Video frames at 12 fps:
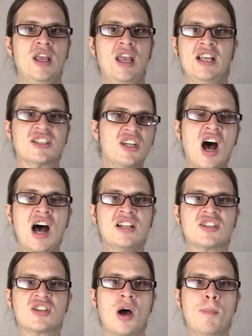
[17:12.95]
is not
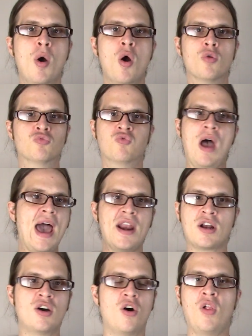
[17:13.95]
some
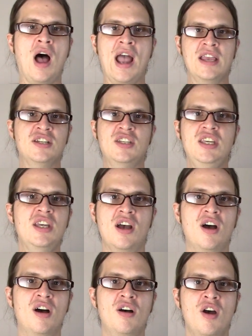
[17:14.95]
radical
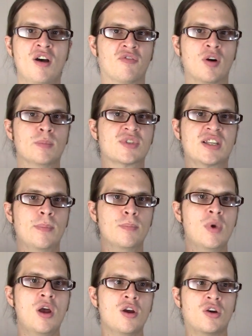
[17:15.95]
idea from
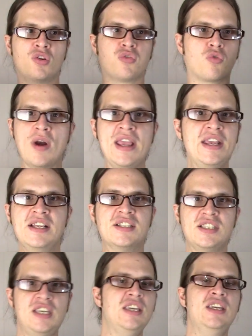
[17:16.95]
some
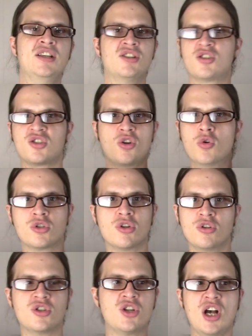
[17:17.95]
crazy
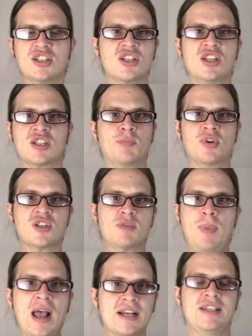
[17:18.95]
social justice
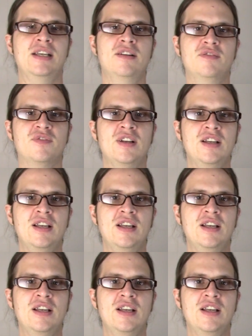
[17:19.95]
perspective.